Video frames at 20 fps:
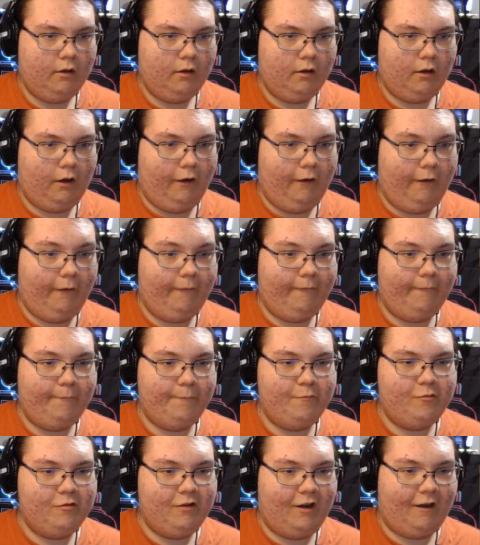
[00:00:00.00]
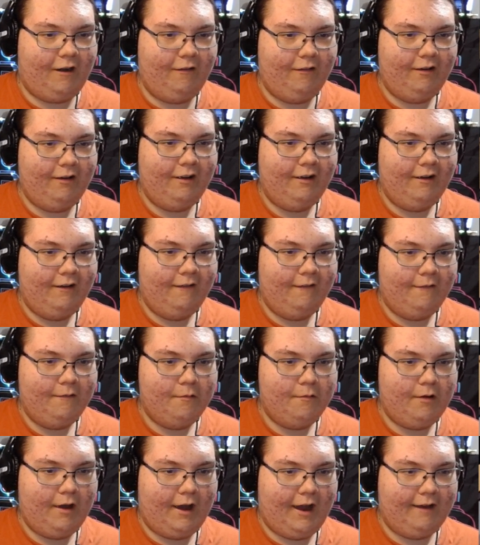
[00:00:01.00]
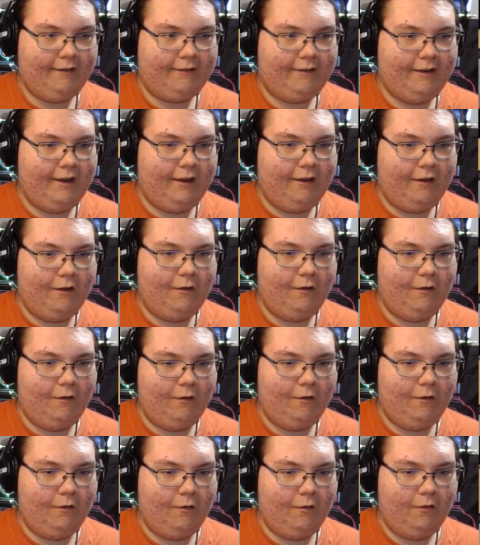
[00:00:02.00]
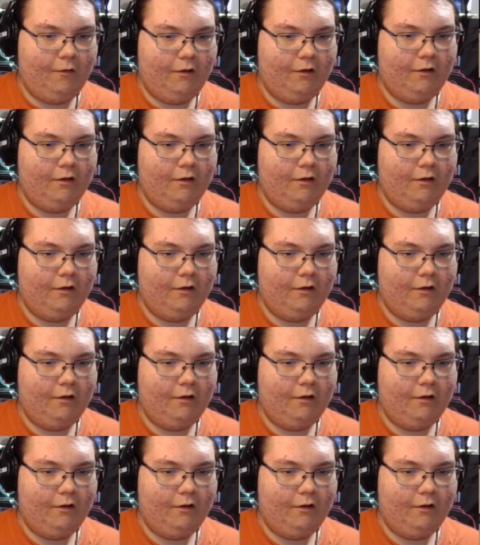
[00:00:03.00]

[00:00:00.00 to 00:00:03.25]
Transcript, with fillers: Oh, bro, I see you,